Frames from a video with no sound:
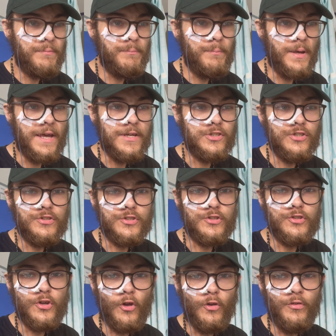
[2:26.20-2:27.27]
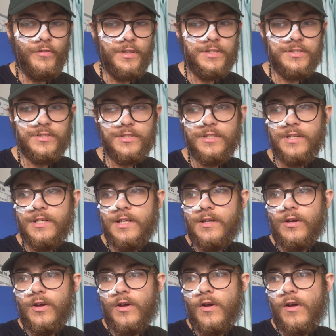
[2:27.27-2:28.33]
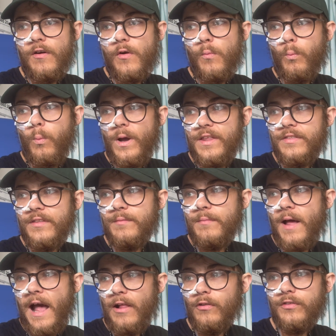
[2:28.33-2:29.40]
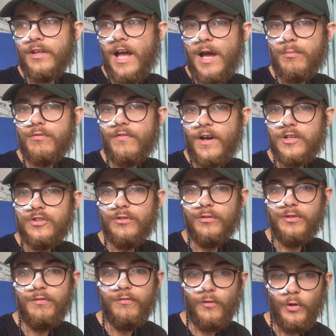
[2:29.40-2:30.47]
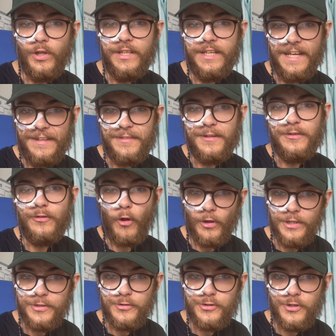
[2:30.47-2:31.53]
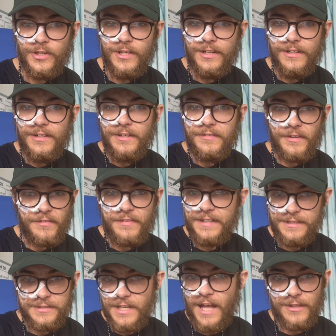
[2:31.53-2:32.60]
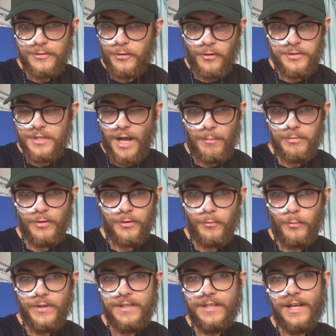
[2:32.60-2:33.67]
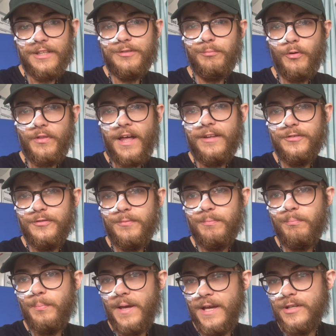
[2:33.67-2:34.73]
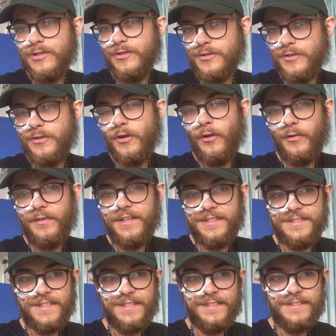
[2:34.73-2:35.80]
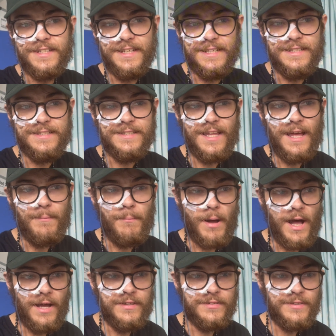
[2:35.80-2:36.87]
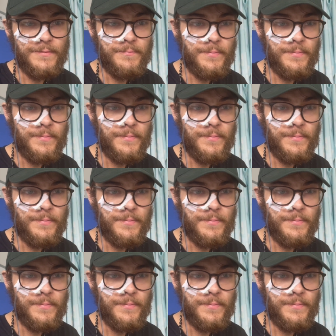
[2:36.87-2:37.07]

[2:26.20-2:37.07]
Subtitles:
patients are told this with healthcare professionals fully in the knowledge that things aren't going to happen on the weekend, but their patients are told these things to ease their mind.